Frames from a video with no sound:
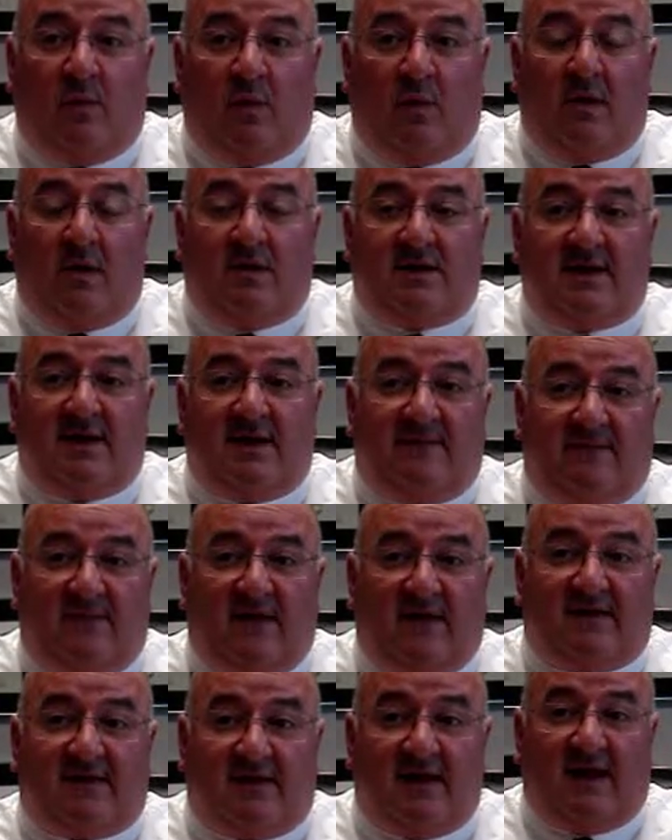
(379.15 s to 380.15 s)
warrant an
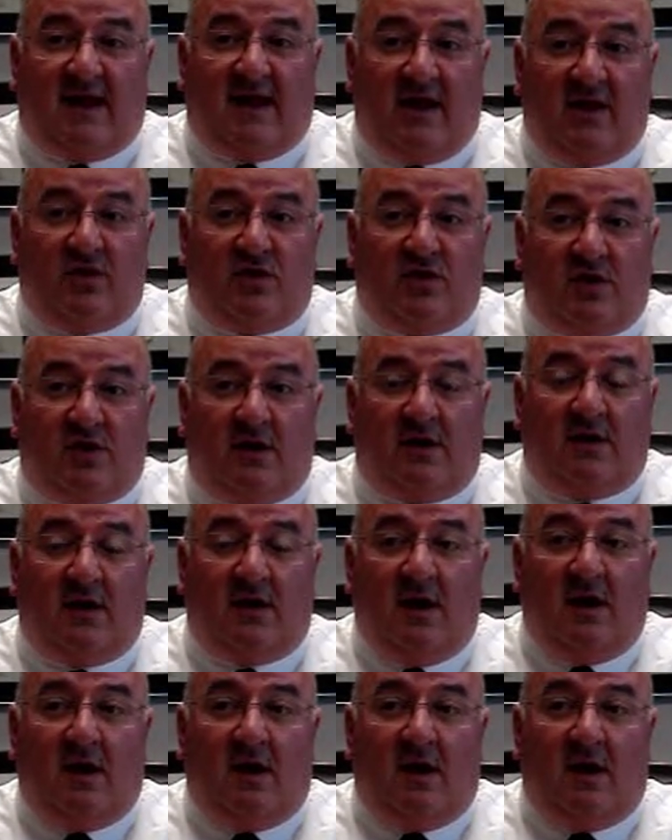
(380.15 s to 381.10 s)
investigation